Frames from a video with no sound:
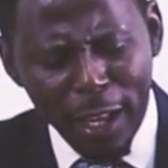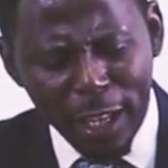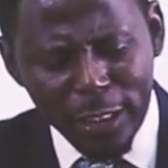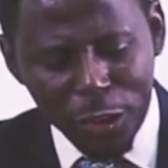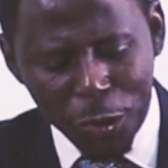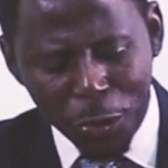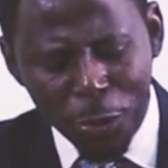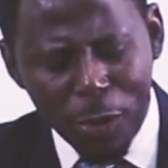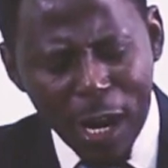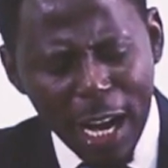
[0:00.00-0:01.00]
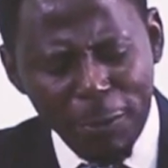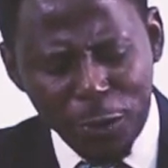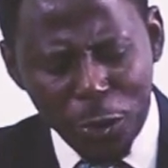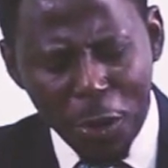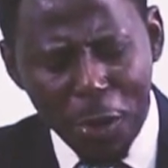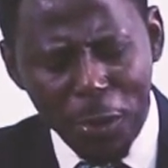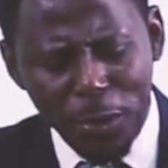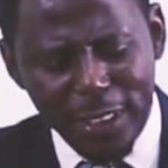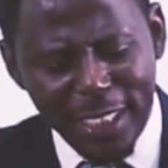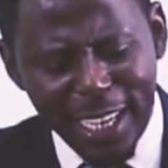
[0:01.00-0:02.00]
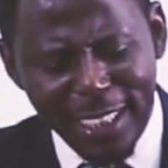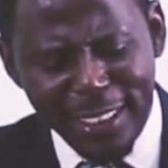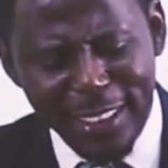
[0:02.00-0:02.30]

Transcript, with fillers: You, you have chosen